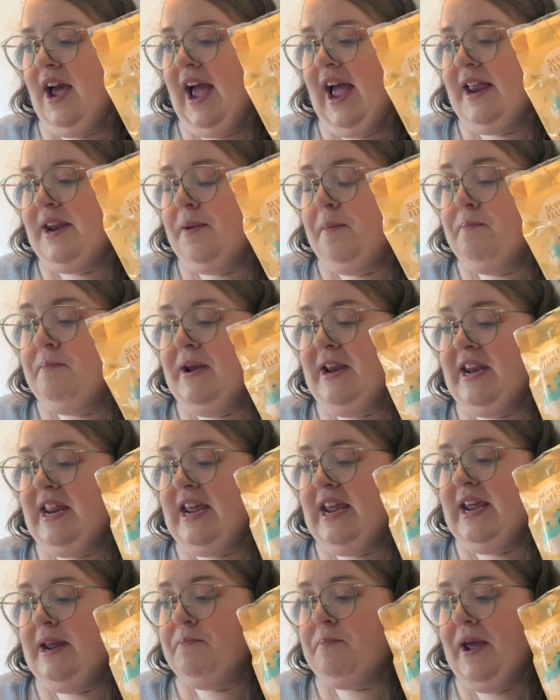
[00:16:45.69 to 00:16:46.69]
and
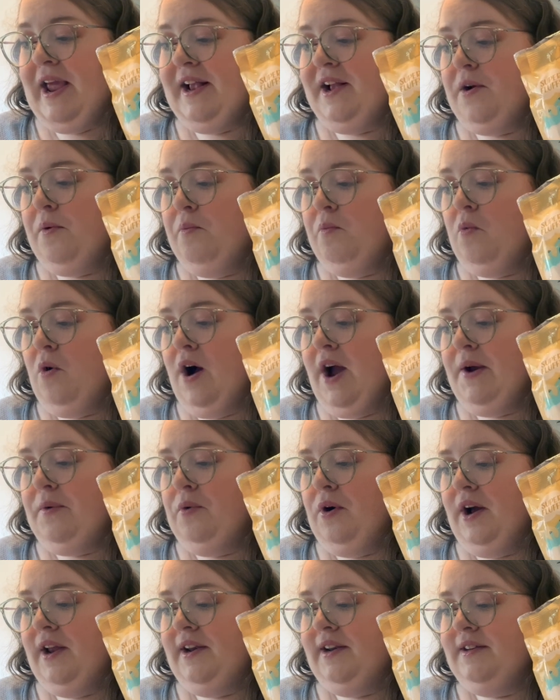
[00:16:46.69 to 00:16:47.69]
mini pink and white
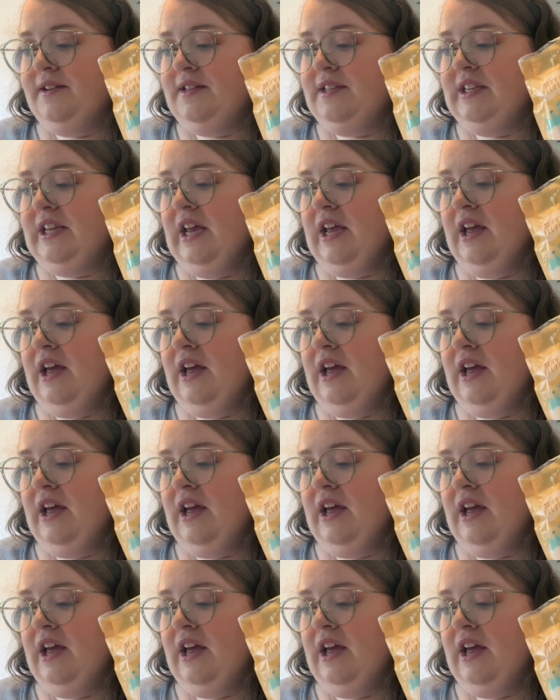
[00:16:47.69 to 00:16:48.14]
ones.